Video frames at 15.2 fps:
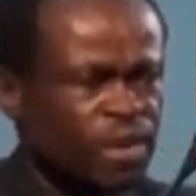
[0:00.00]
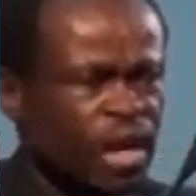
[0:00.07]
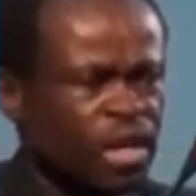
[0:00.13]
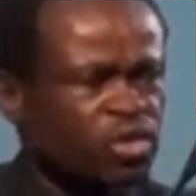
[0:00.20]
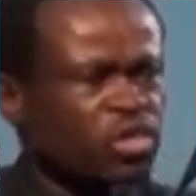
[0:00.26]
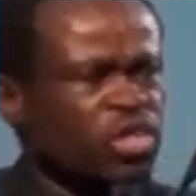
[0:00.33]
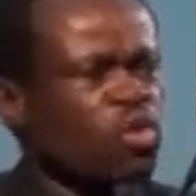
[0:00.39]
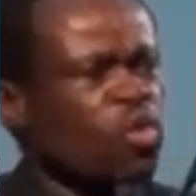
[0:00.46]

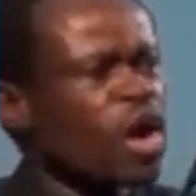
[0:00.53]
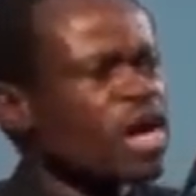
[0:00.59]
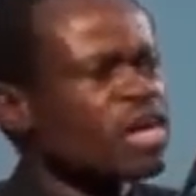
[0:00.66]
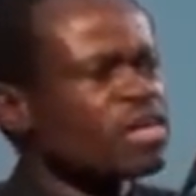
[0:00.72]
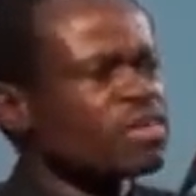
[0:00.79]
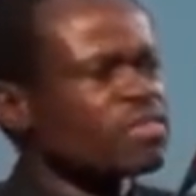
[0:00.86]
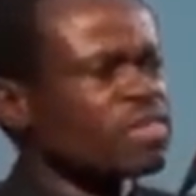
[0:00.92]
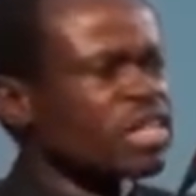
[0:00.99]
And to the
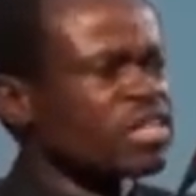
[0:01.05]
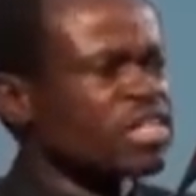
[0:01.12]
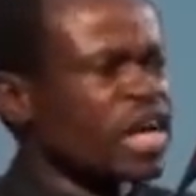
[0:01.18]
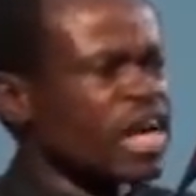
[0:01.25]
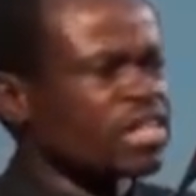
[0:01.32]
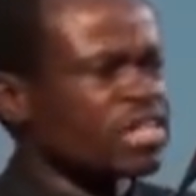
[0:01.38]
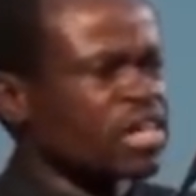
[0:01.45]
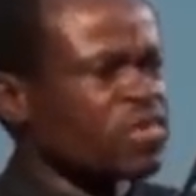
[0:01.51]
one that he
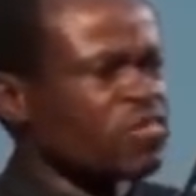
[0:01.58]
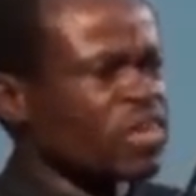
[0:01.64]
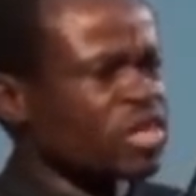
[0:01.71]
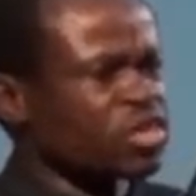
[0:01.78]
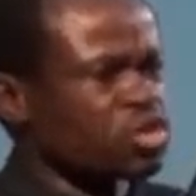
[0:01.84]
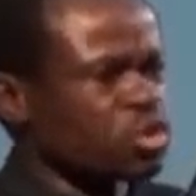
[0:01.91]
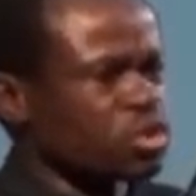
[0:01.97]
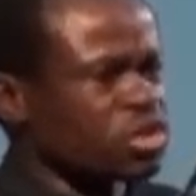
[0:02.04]
had
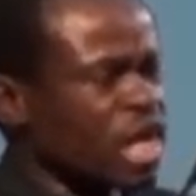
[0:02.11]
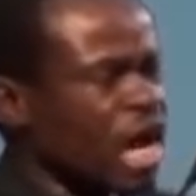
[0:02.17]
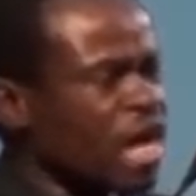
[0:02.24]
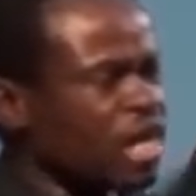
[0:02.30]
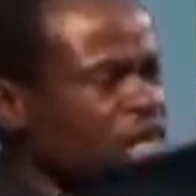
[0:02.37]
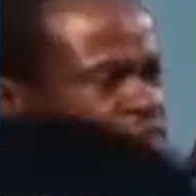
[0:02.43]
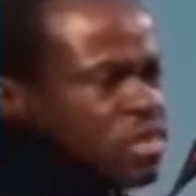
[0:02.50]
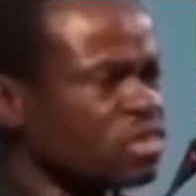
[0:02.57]
given 2
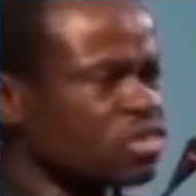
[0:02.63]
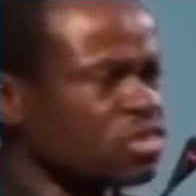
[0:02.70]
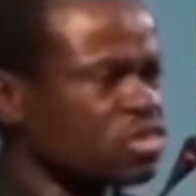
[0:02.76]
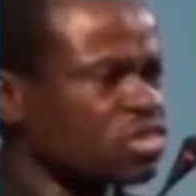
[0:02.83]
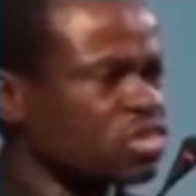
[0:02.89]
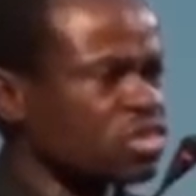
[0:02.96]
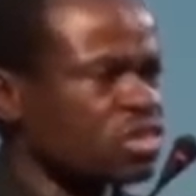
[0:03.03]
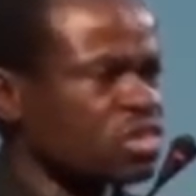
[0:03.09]

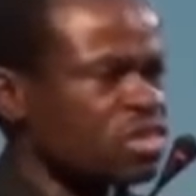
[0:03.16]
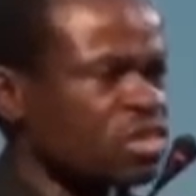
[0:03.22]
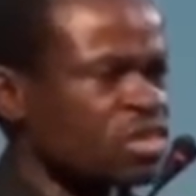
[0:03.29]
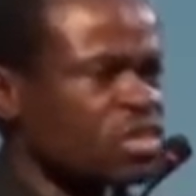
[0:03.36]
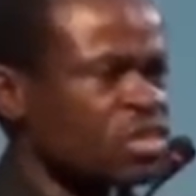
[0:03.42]
talents,